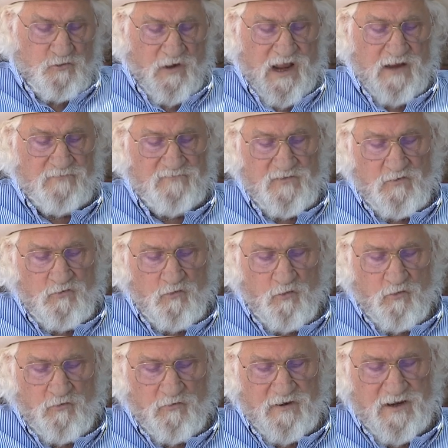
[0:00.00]
Granville
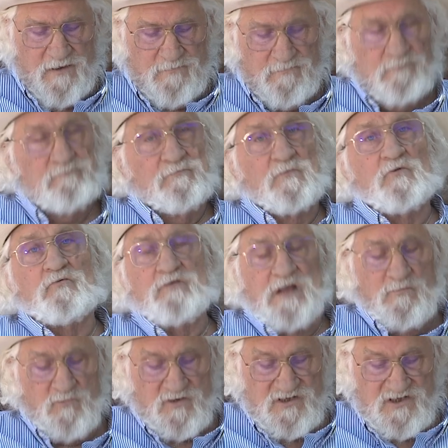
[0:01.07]
Orey. Her
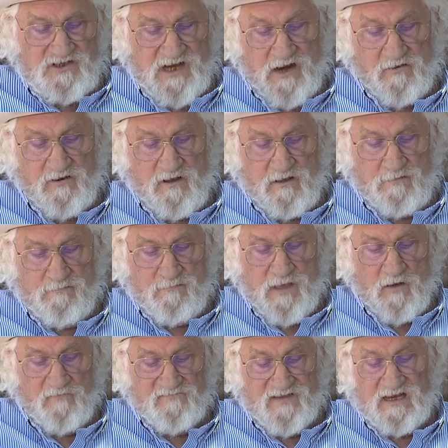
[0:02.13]
name was Sarah
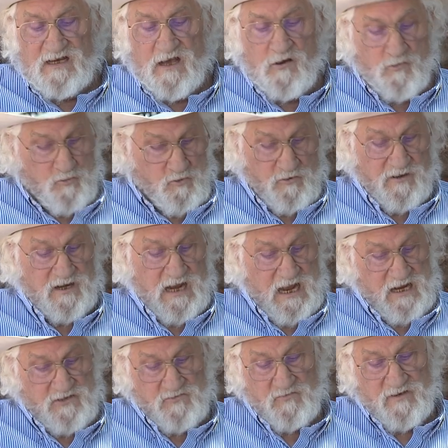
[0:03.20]
Melvina Orey,
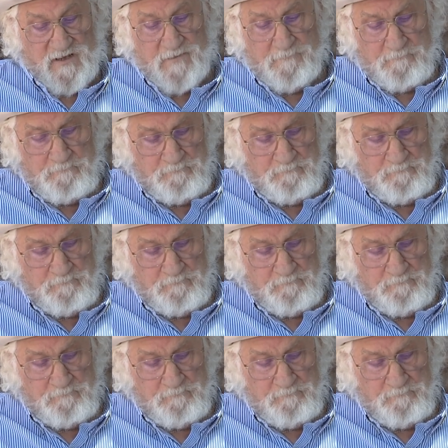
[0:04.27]
actually.